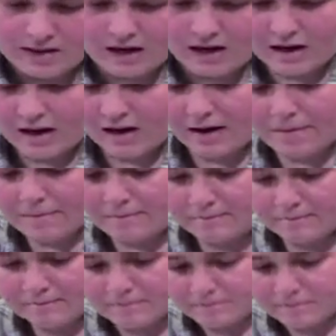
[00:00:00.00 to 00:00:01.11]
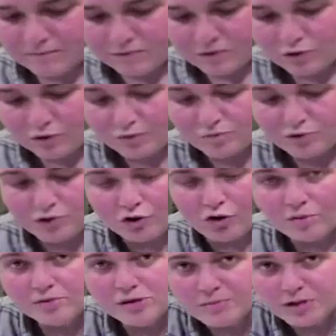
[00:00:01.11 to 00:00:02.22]
um, to
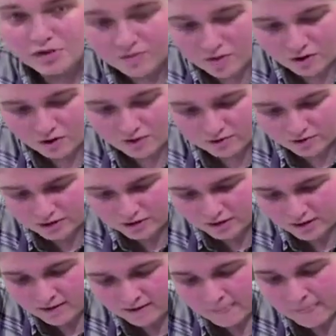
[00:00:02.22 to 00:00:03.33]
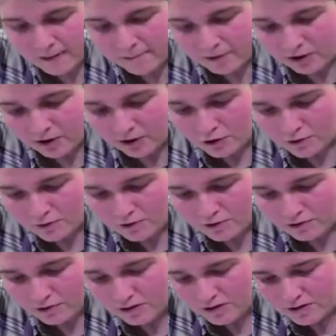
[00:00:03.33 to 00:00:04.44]
absorb too much of the olive oil because we've
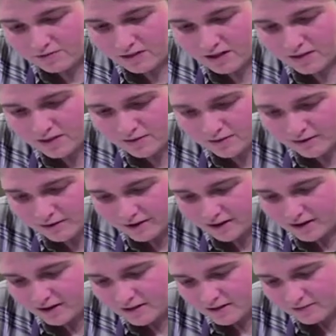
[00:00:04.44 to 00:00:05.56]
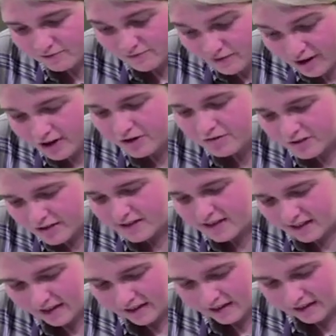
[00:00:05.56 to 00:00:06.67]
cooked it relatively
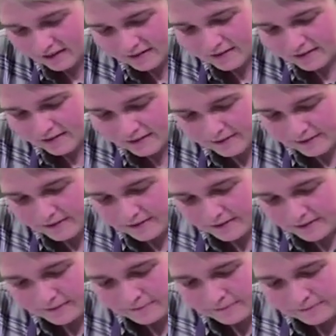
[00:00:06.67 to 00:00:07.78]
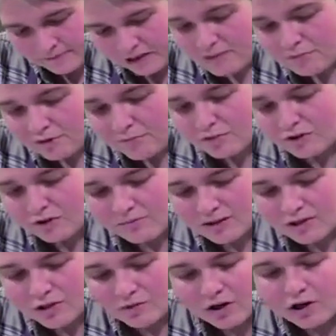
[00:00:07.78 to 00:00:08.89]
rigorously. If you put them
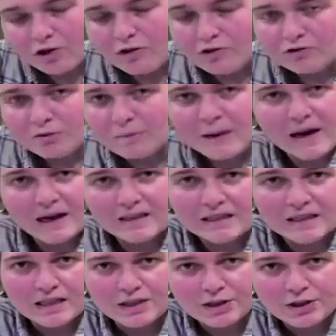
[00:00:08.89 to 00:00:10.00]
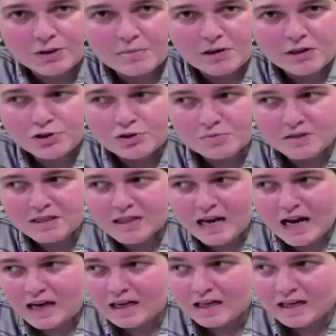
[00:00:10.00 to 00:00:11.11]
into a cold pan, then your mushroom's going
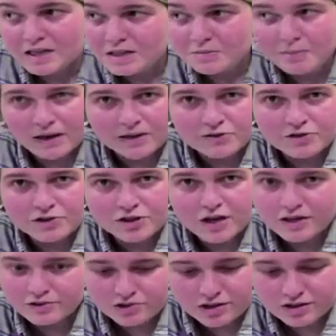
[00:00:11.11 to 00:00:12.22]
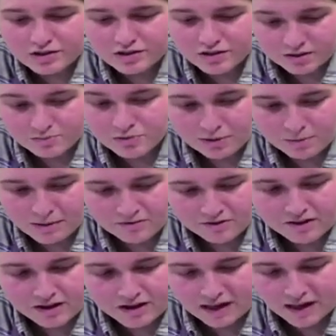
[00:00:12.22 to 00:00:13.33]
to act like a sponge and just absorb
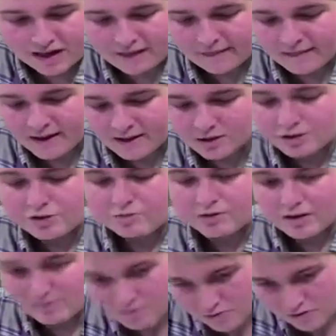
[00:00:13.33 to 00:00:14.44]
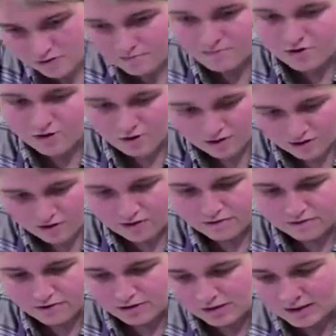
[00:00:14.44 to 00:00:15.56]
everything. And then you're just putting more and more
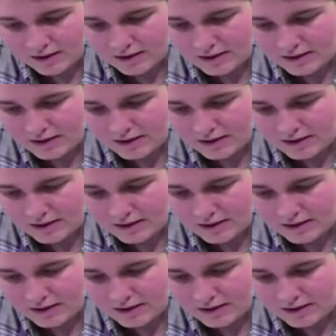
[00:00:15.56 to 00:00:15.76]
olive oil,